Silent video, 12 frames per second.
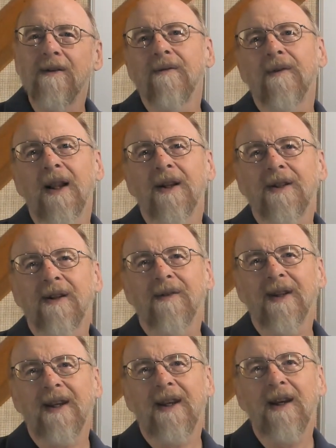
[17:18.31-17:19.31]

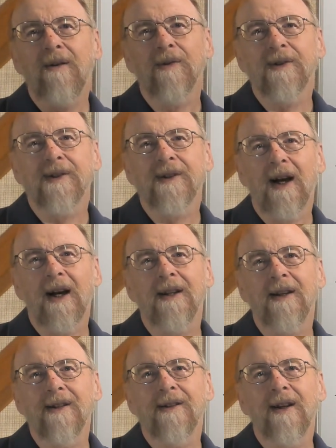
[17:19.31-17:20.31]
relatively equal
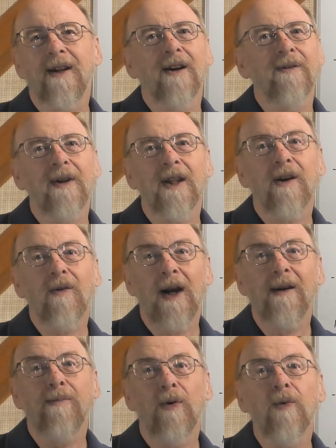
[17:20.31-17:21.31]
societies that are really
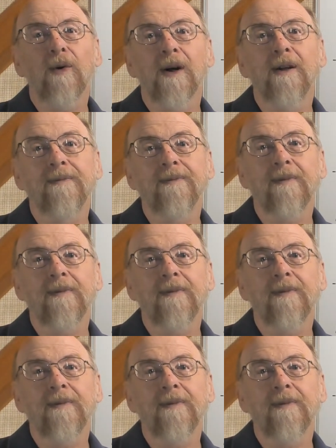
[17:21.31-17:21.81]
quite poor.